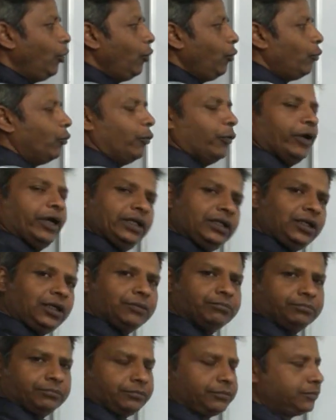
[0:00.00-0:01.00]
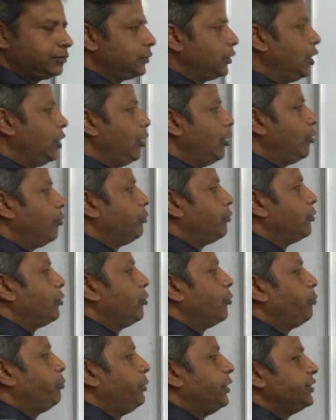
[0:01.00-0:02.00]
When the
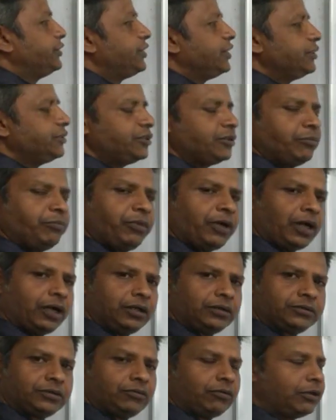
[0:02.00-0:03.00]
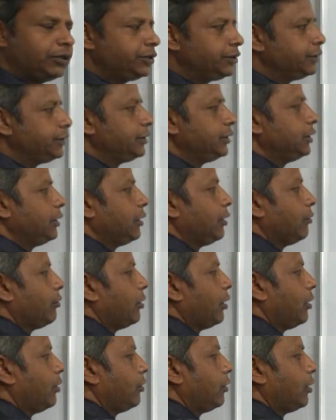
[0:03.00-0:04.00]
patient's blood quantity
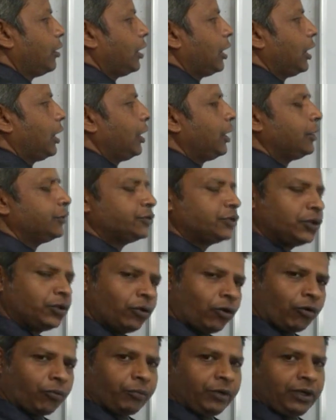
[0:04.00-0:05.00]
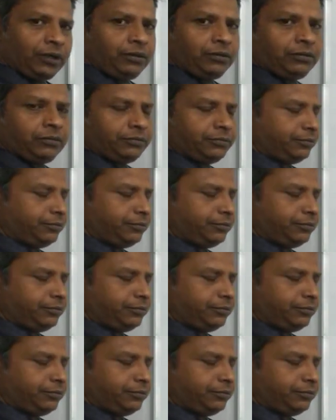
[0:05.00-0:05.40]
is normal,